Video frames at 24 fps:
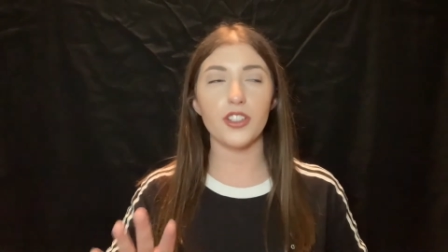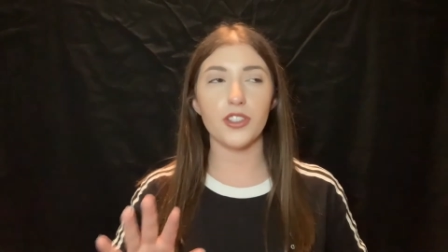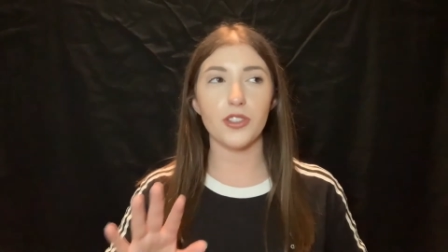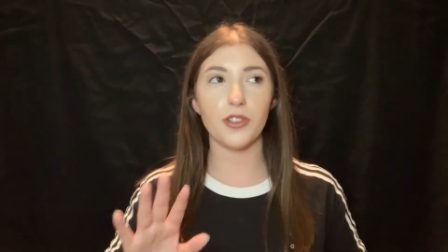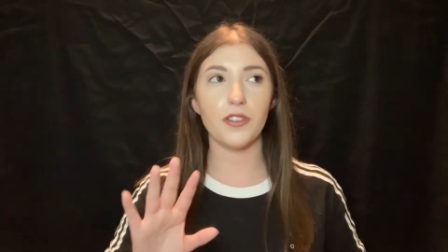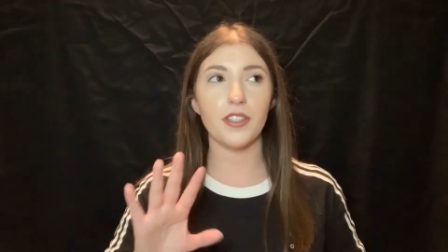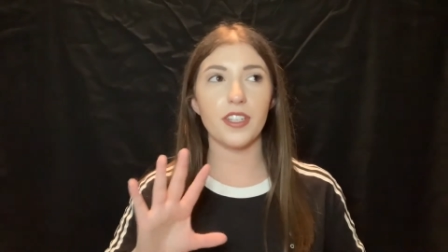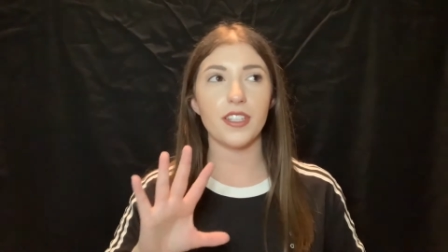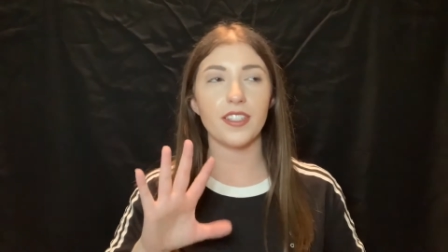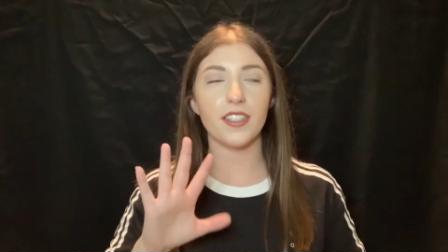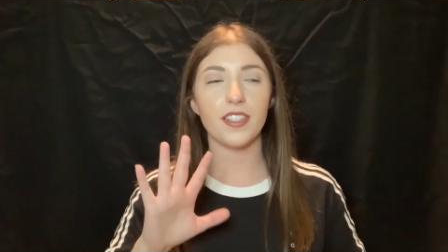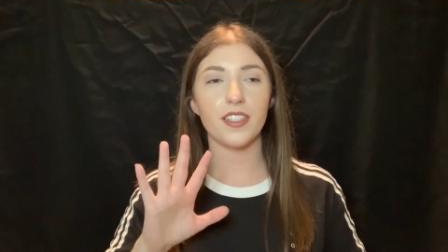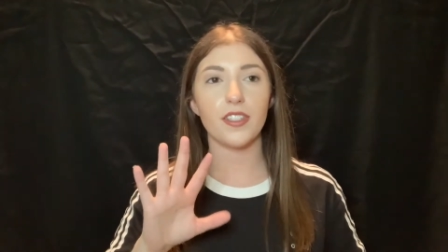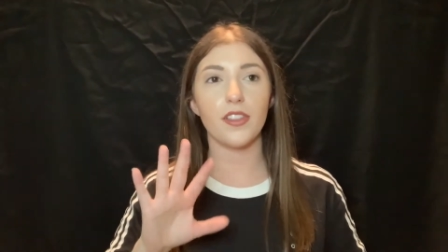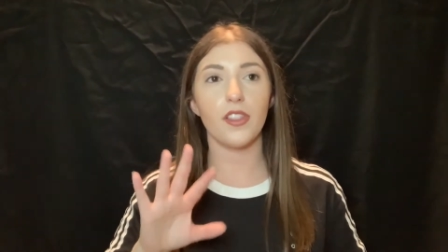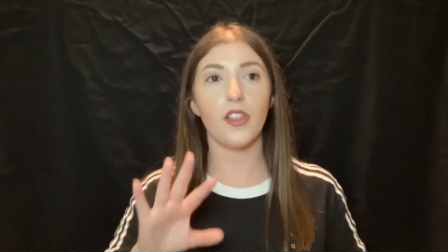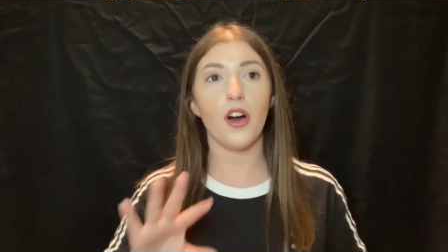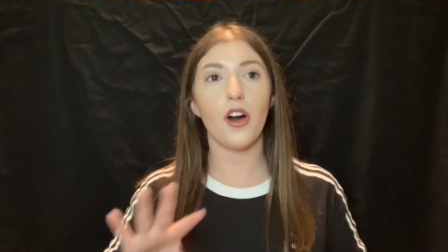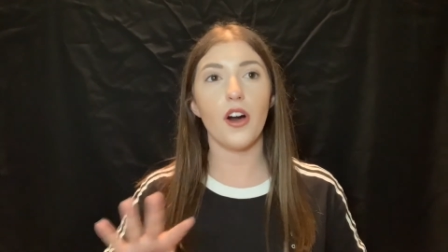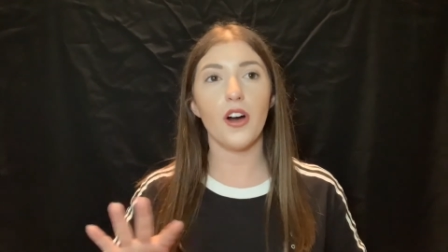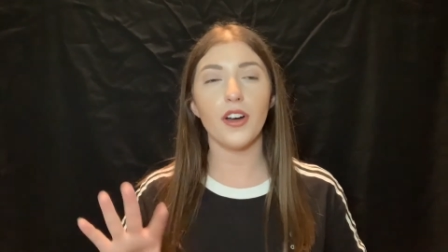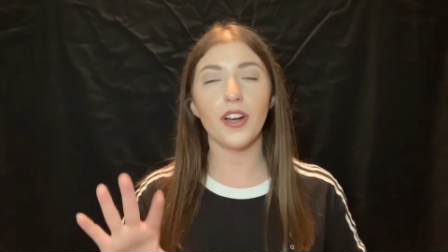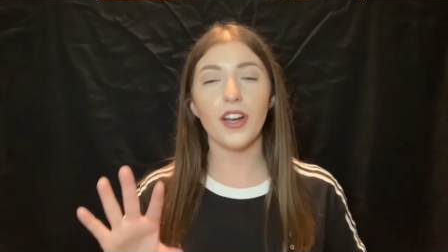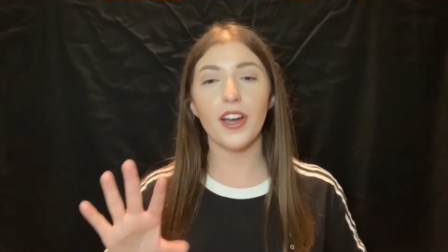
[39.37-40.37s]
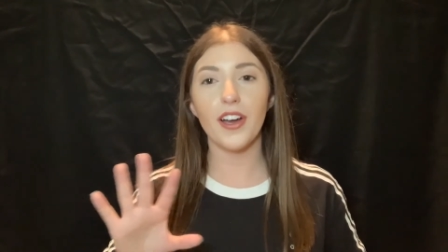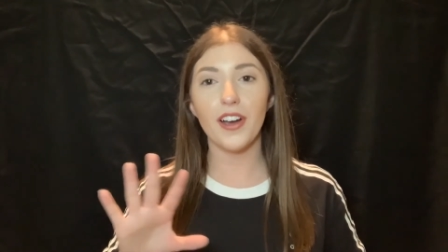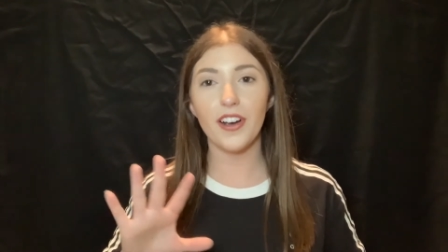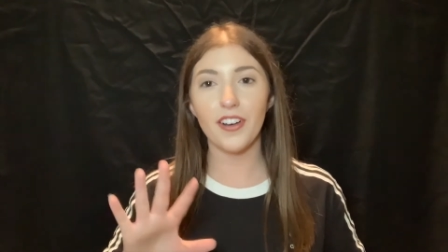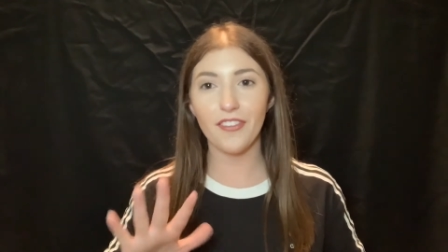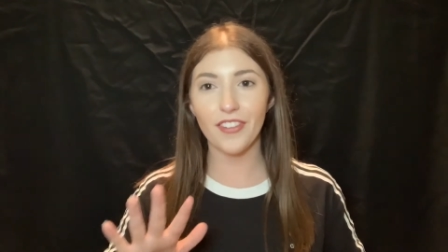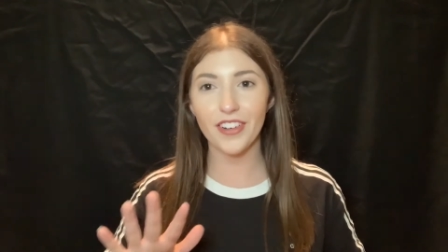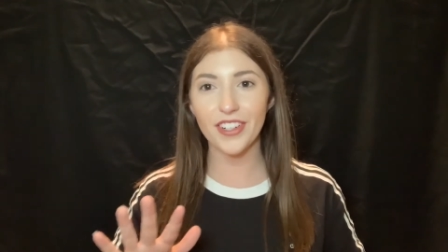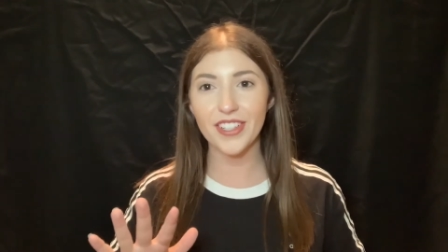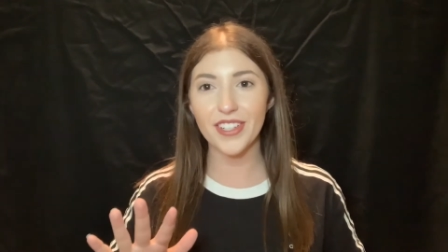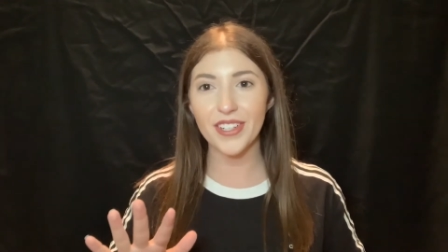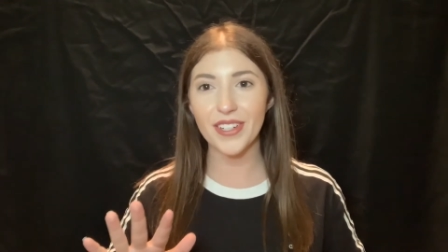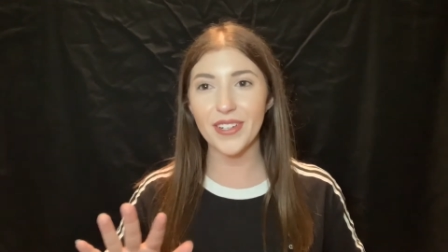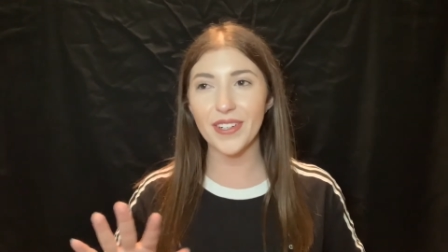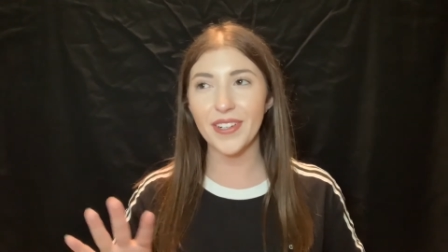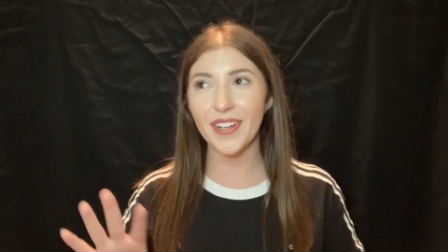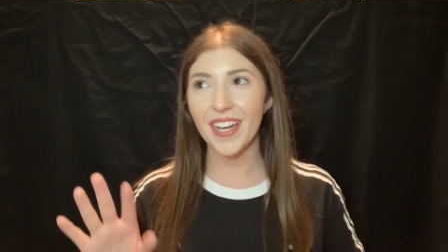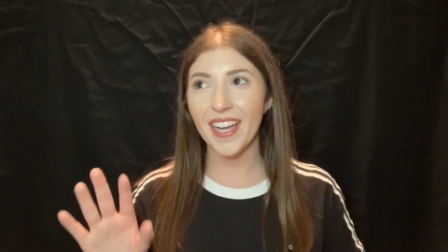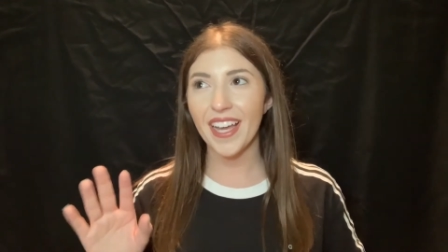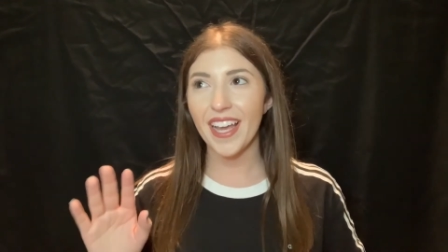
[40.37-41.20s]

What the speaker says: so this is long overdue,